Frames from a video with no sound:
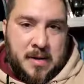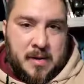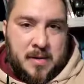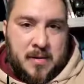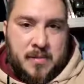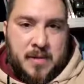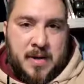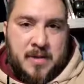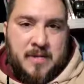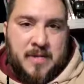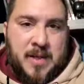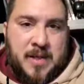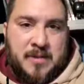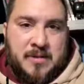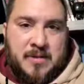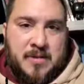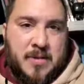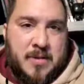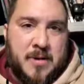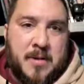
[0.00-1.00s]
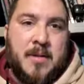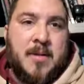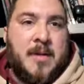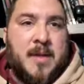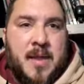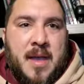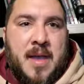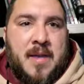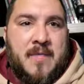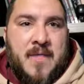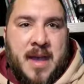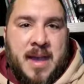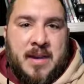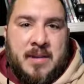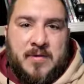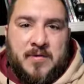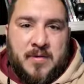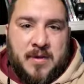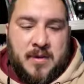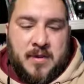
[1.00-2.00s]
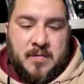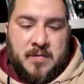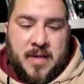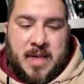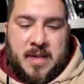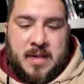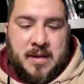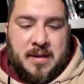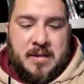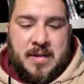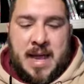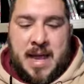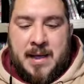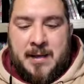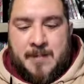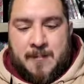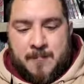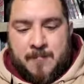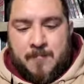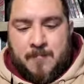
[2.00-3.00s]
a little bit of extra advantage when you make an attack.